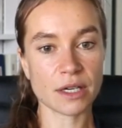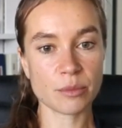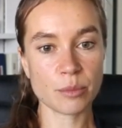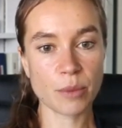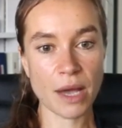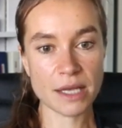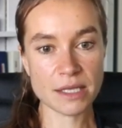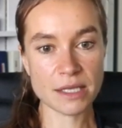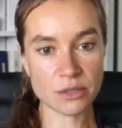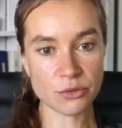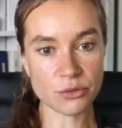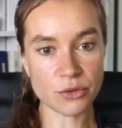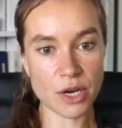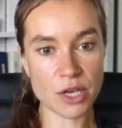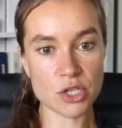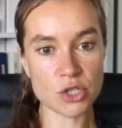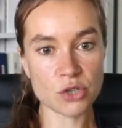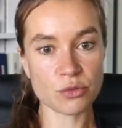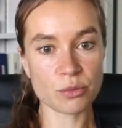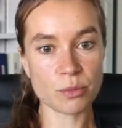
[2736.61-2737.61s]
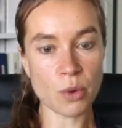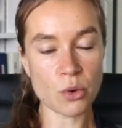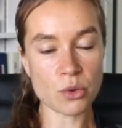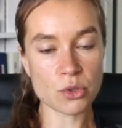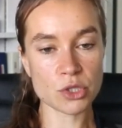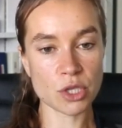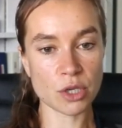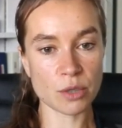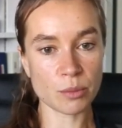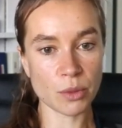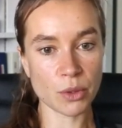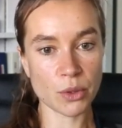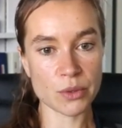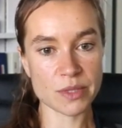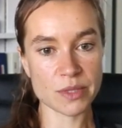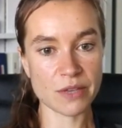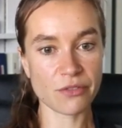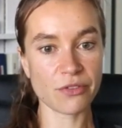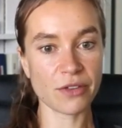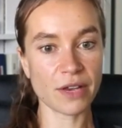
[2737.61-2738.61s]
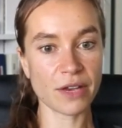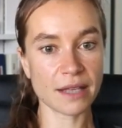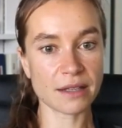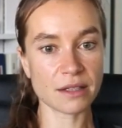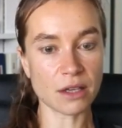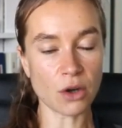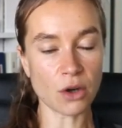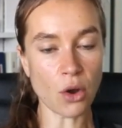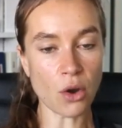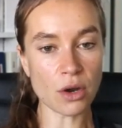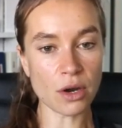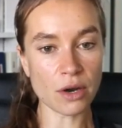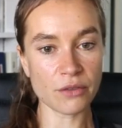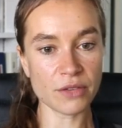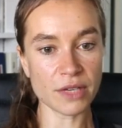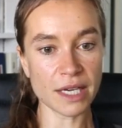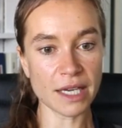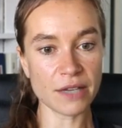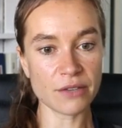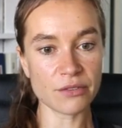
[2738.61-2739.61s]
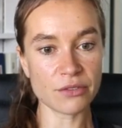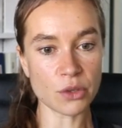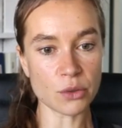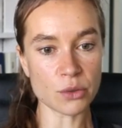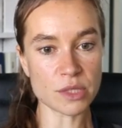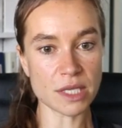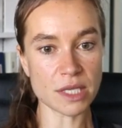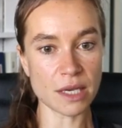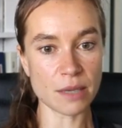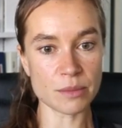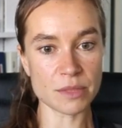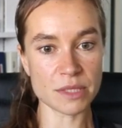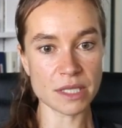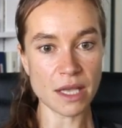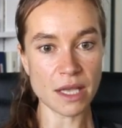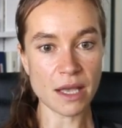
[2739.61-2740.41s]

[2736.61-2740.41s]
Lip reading: passive range of motion because I feel like the longer we leave those limbs